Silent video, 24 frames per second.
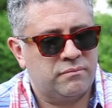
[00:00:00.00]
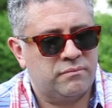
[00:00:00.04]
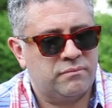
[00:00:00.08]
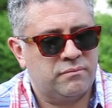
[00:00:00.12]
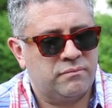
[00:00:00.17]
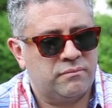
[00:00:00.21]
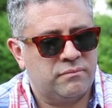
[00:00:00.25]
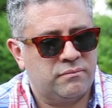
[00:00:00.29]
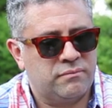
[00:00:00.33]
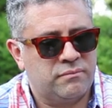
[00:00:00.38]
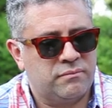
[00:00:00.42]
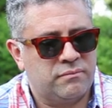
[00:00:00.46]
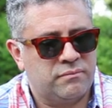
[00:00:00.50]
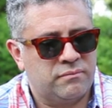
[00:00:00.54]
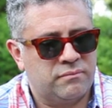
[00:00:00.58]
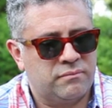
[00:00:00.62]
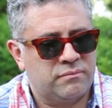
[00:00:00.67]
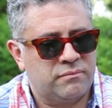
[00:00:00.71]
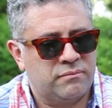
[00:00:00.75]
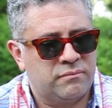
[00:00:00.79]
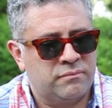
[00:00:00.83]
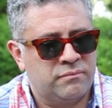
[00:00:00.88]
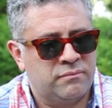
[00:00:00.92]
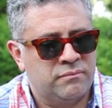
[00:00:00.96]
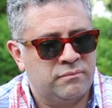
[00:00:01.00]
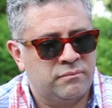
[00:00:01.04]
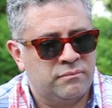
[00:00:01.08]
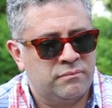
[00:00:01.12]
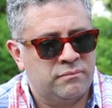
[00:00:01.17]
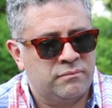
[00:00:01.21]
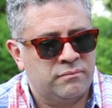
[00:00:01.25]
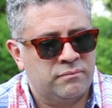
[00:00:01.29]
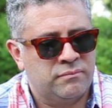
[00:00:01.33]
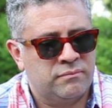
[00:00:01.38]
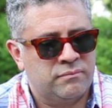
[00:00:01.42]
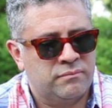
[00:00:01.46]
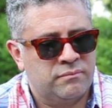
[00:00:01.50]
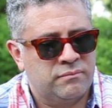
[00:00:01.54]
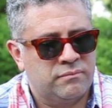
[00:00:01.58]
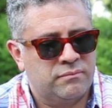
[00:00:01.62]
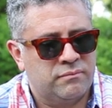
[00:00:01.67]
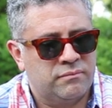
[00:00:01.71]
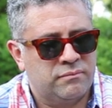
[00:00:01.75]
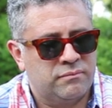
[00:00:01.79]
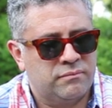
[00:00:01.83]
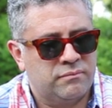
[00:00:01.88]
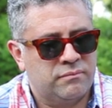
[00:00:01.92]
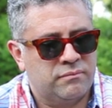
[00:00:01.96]

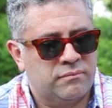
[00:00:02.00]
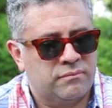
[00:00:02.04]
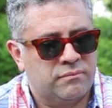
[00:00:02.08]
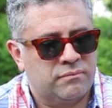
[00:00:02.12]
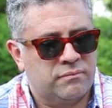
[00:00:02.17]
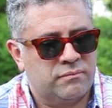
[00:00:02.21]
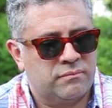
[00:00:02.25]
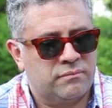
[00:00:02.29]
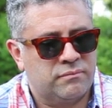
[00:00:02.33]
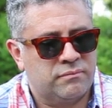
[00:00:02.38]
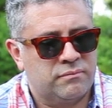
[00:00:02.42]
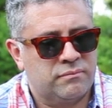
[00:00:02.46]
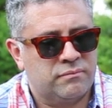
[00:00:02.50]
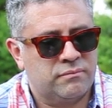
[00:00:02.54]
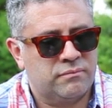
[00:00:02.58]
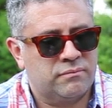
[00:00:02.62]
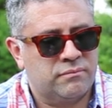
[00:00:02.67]
[no speech]